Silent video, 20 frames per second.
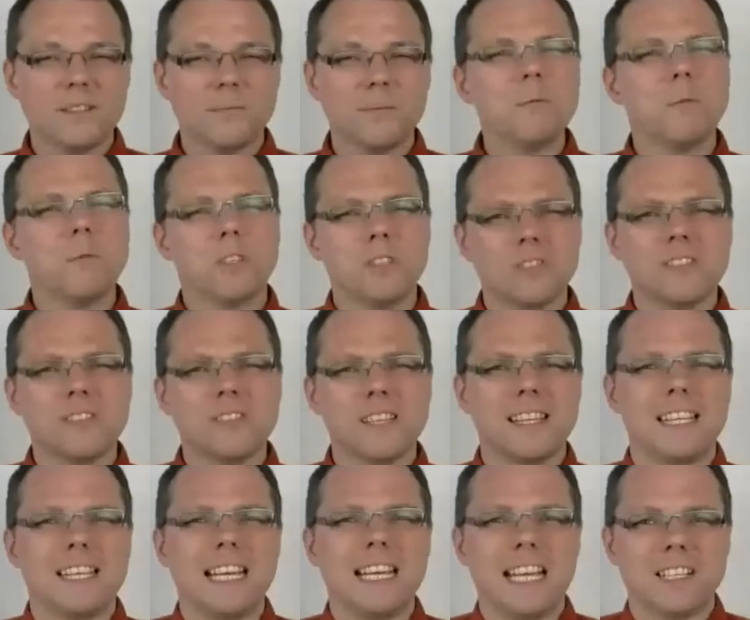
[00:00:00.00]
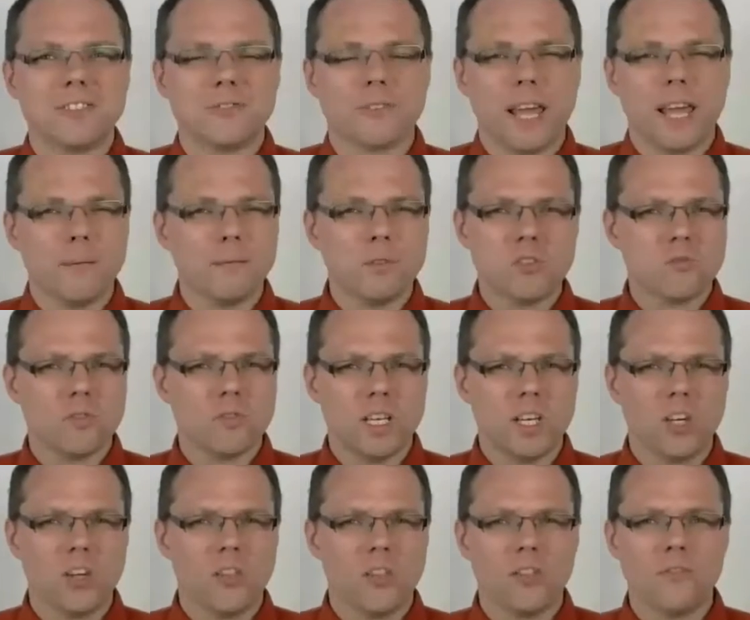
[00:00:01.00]
We want to see the electrochemistry and
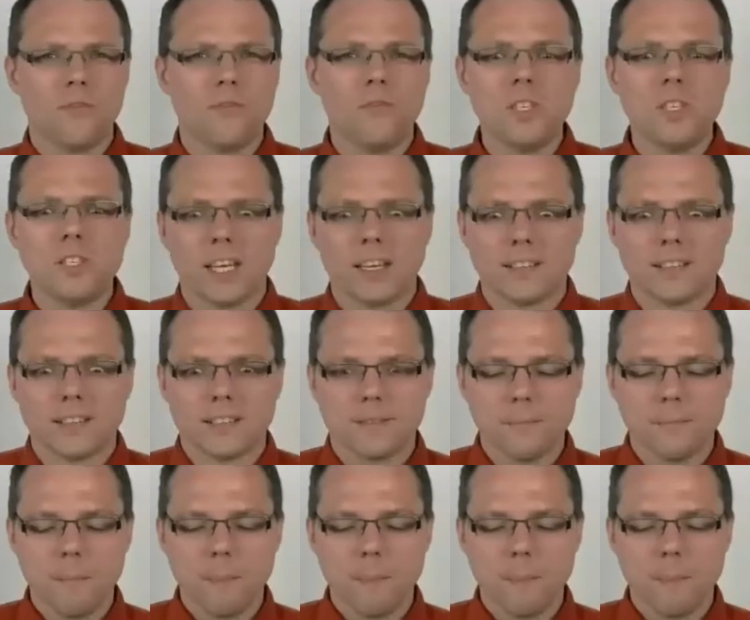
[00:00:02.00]
not the physics.